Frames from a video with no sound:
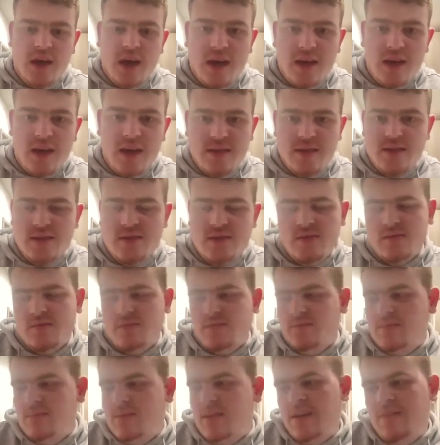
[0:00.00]
And
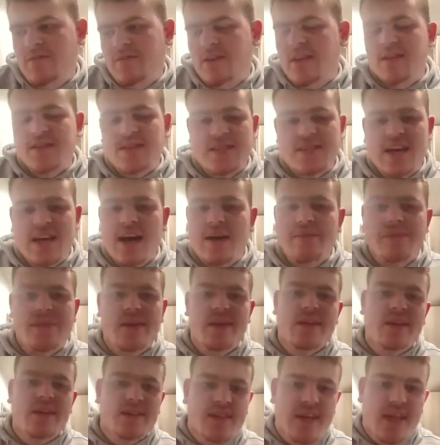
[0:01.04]
if it doesn't happen, it
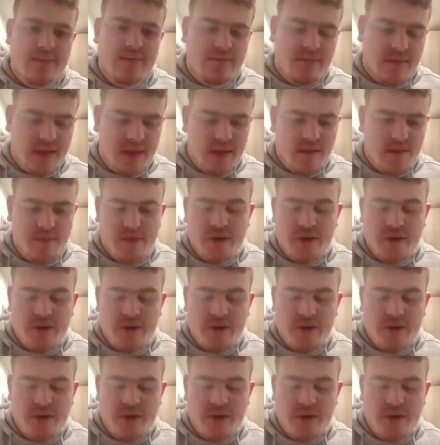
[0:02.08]
doesn't happen.